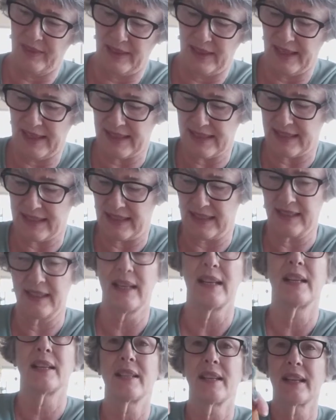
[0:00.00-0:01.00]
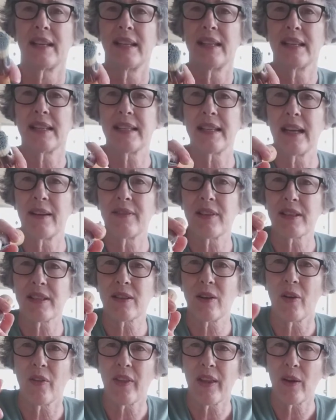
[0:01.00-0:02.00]
Excellent. So can you see I just
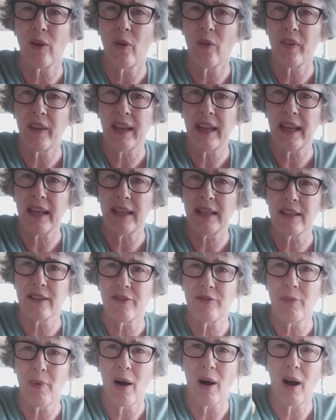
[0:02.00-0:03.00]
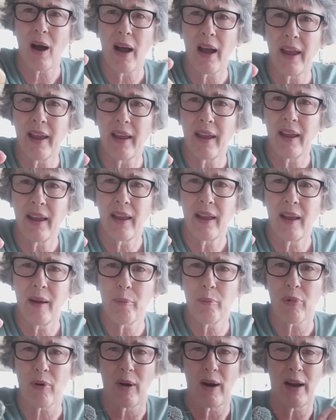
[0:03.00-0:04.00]
got that on the end of my
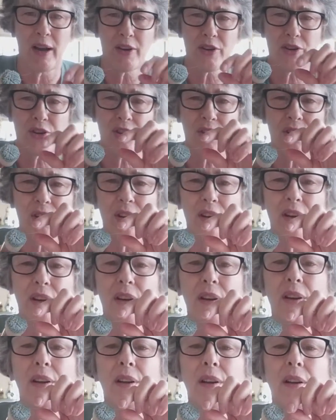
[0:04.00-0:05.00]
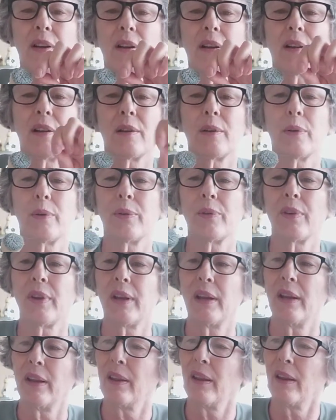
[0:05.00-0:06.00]
brush. Loose here